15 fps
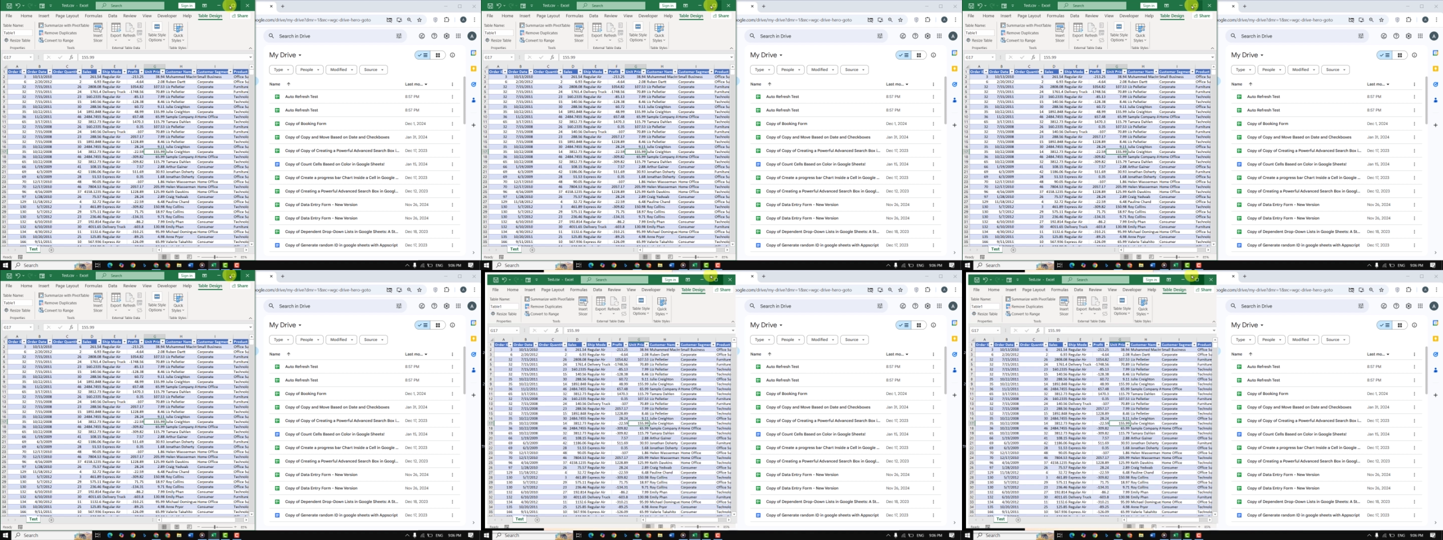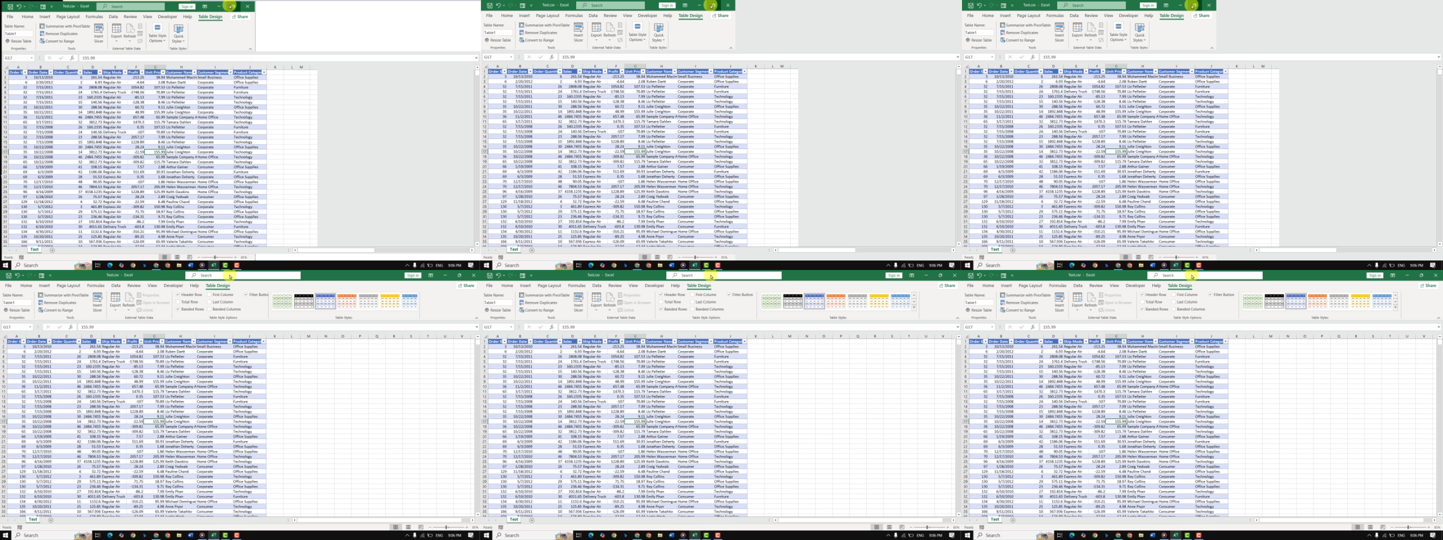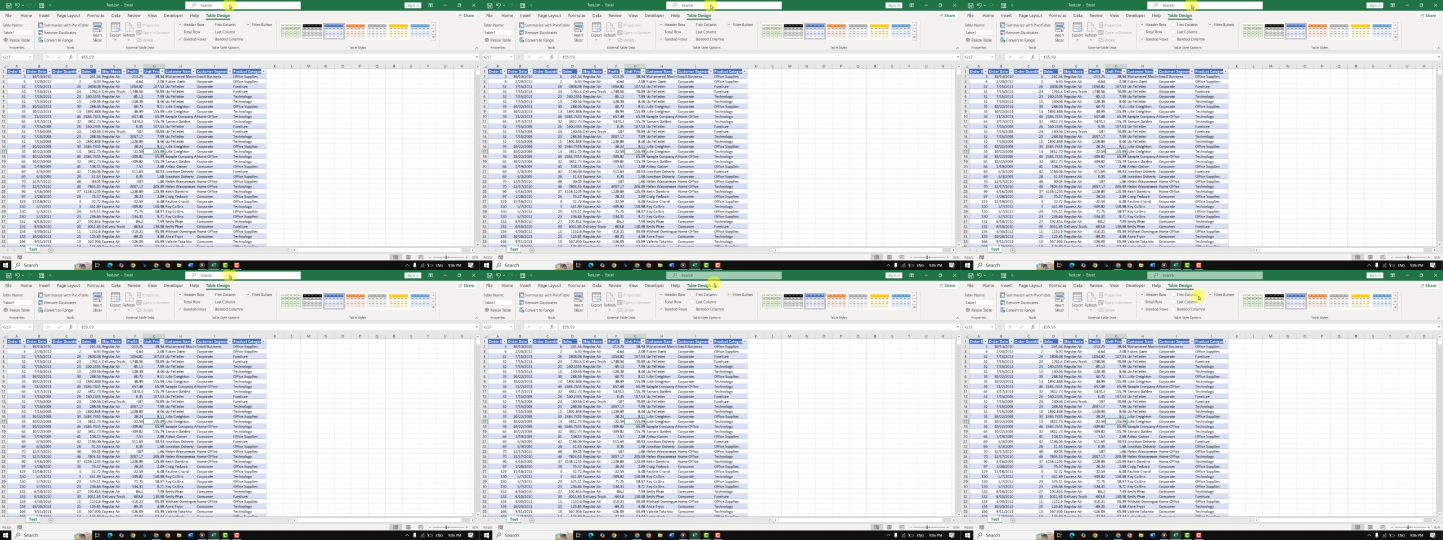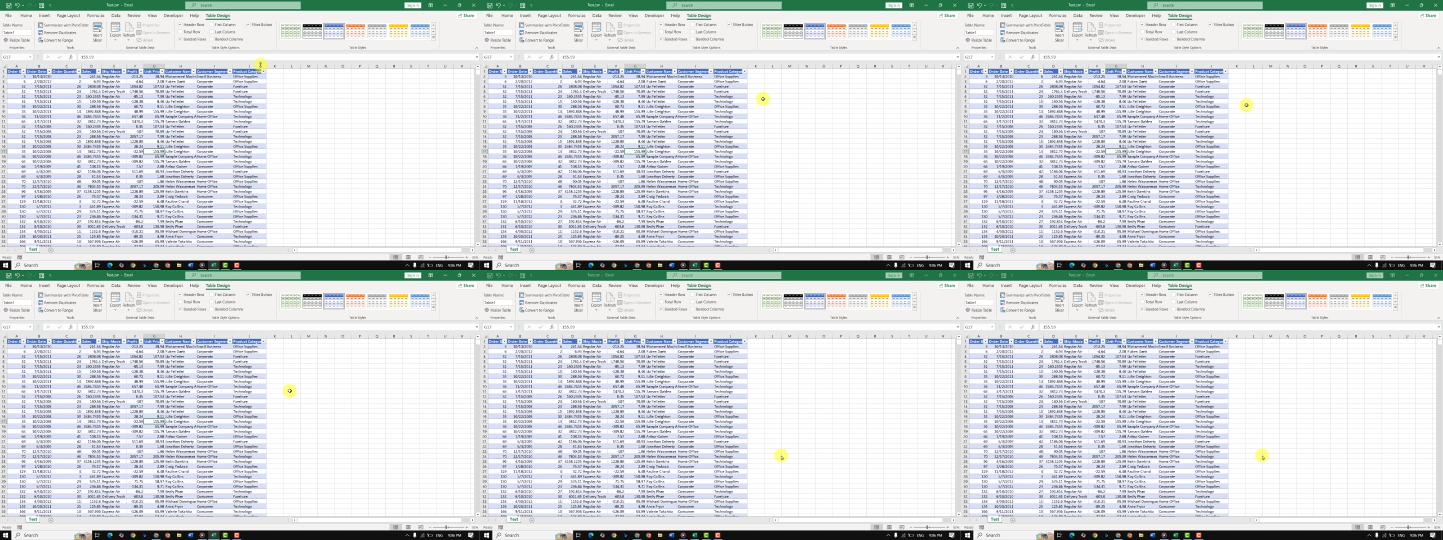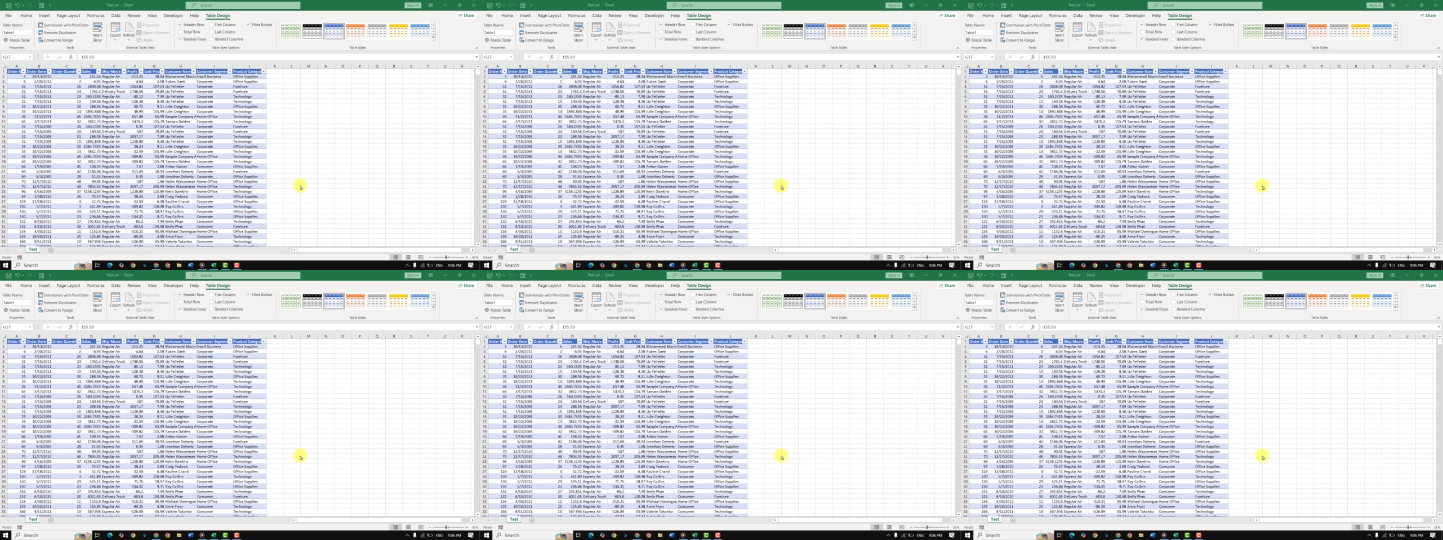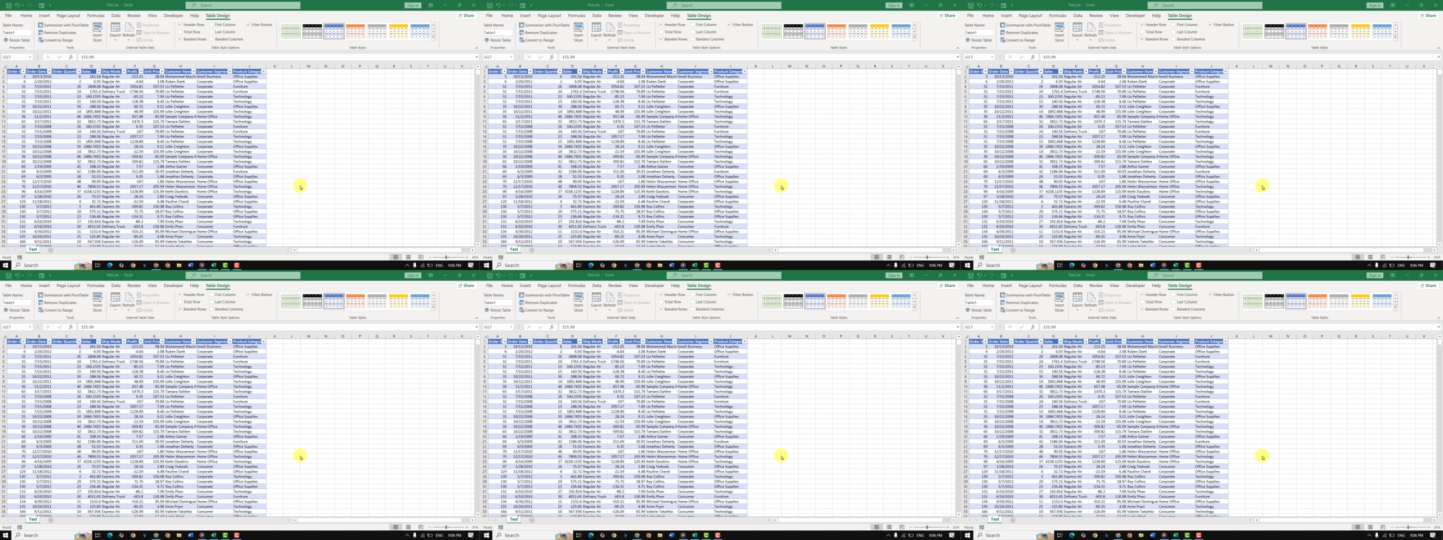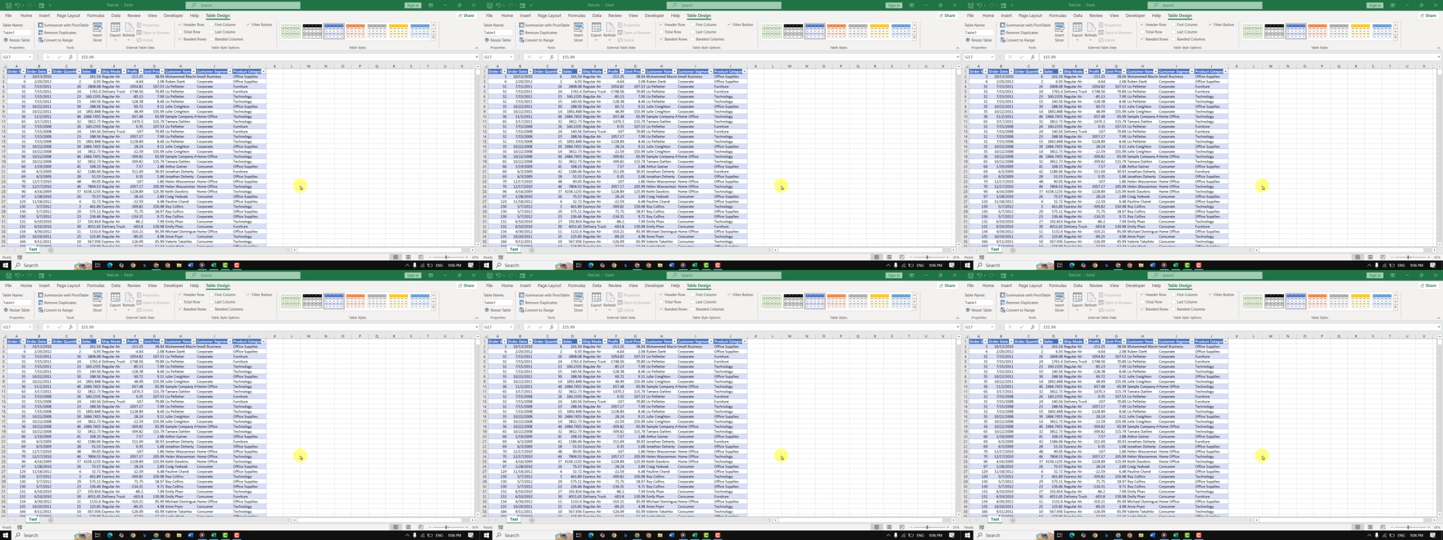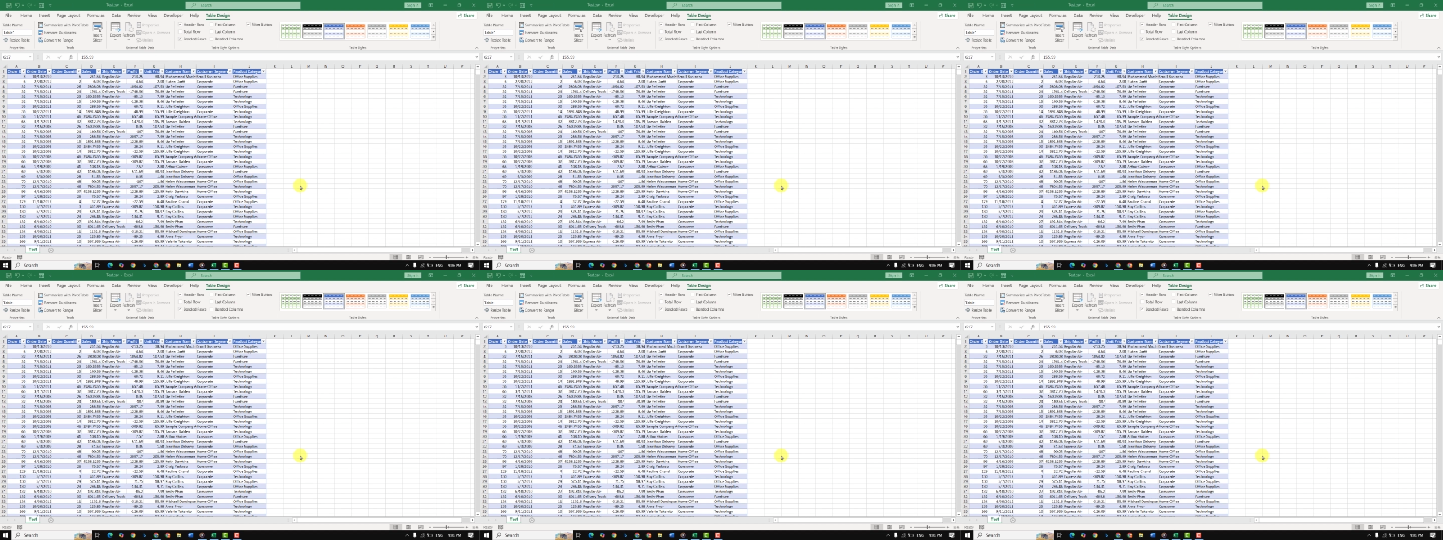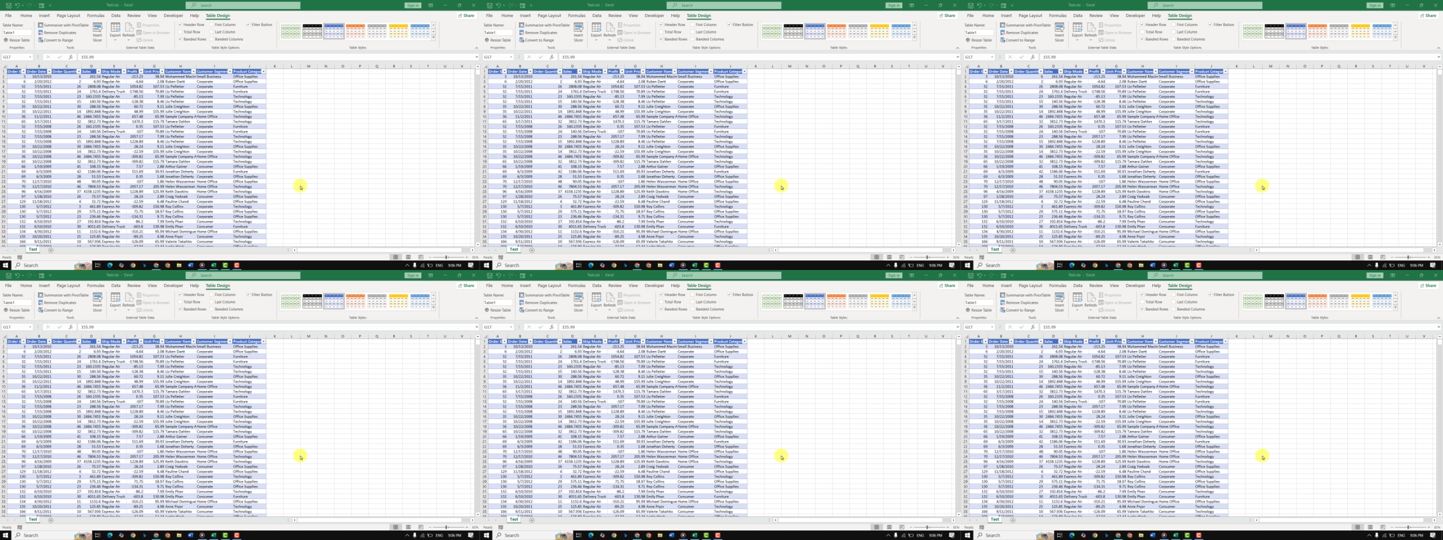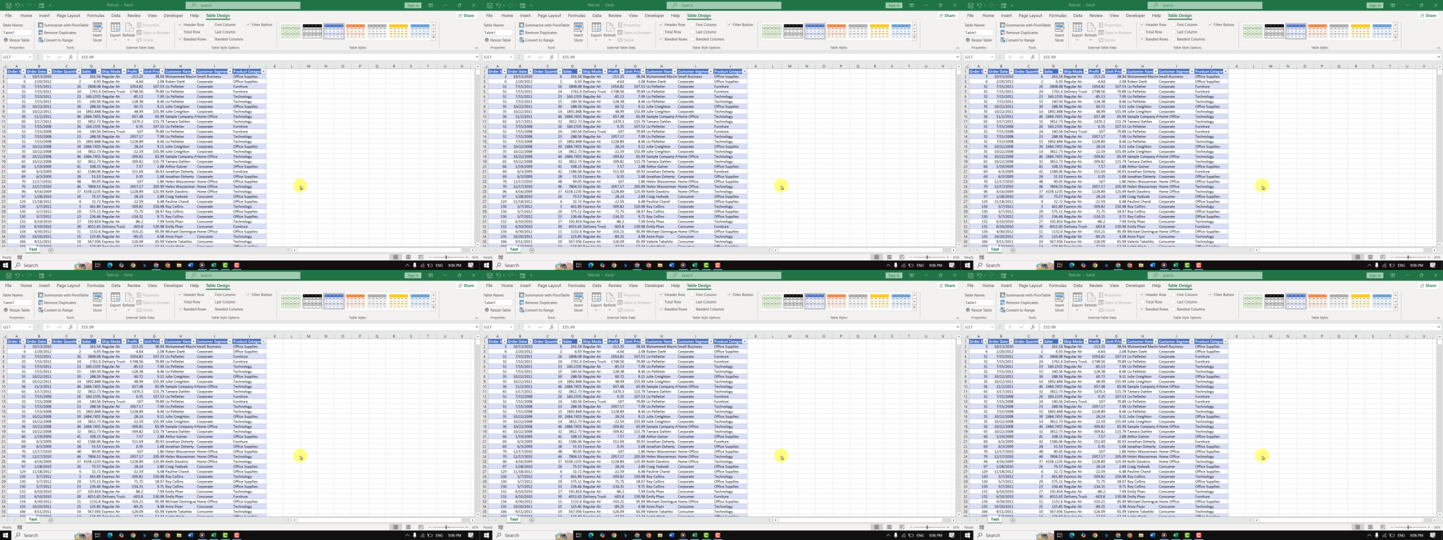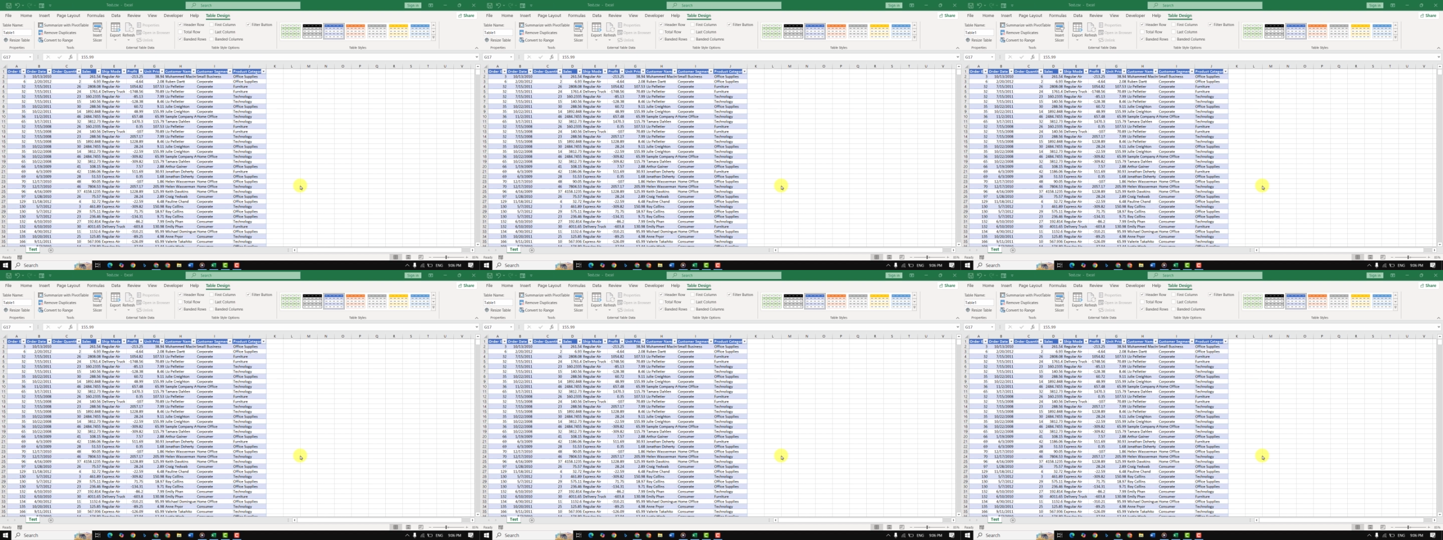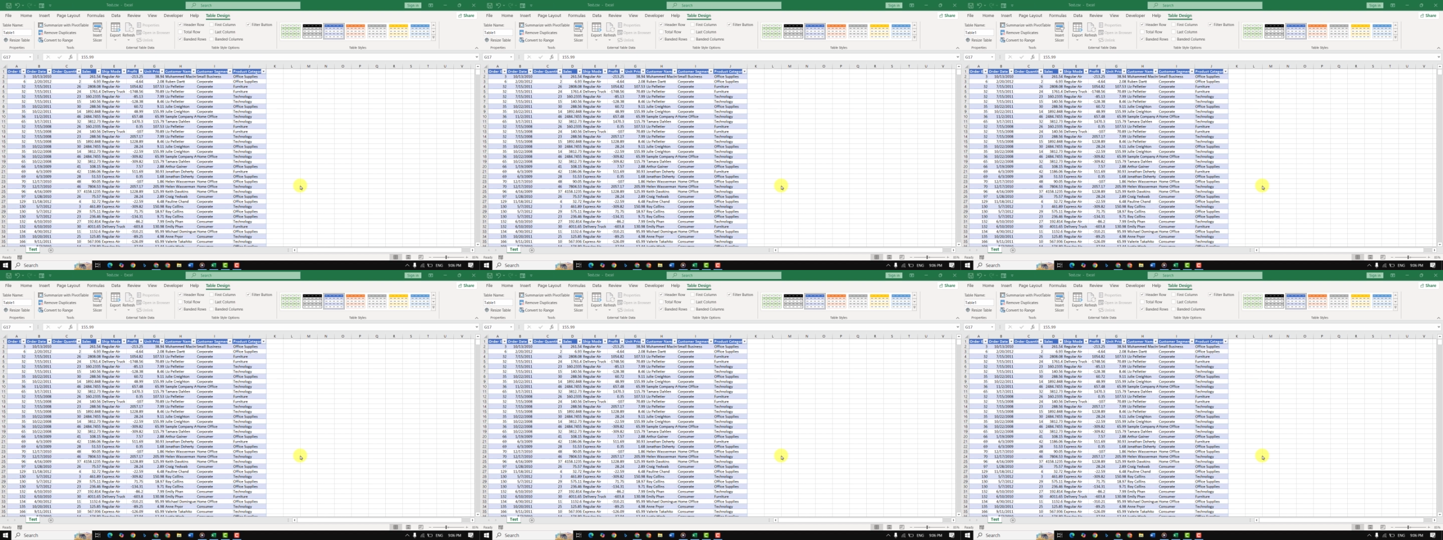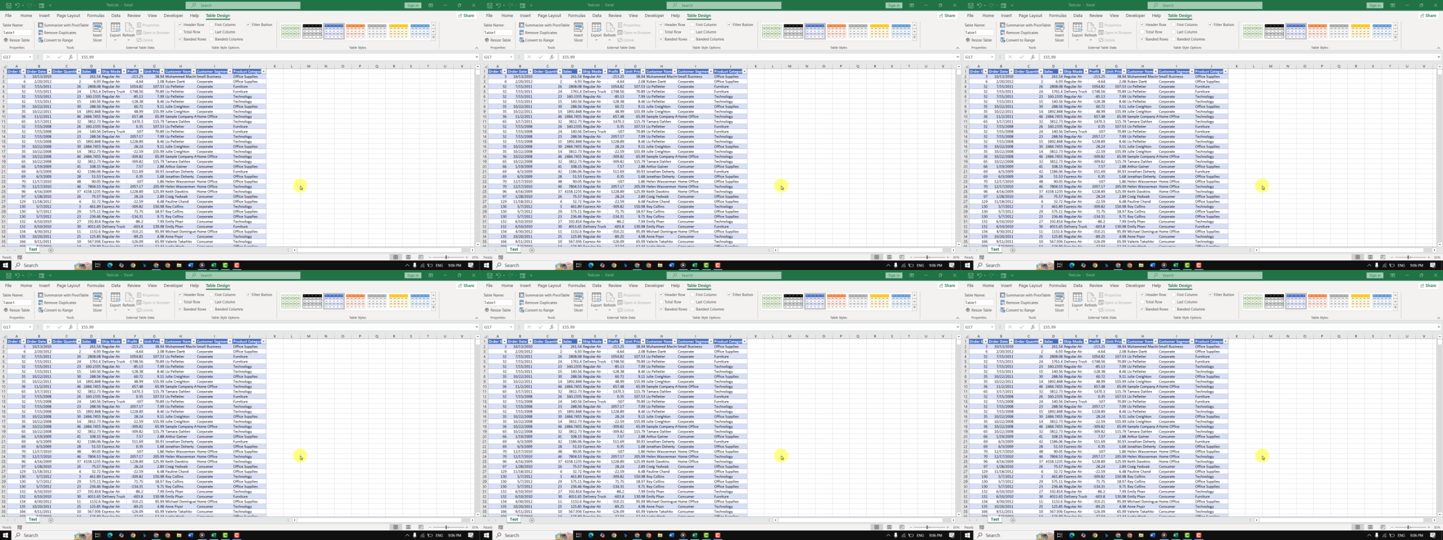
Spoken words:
Nobody's mouth can be seen.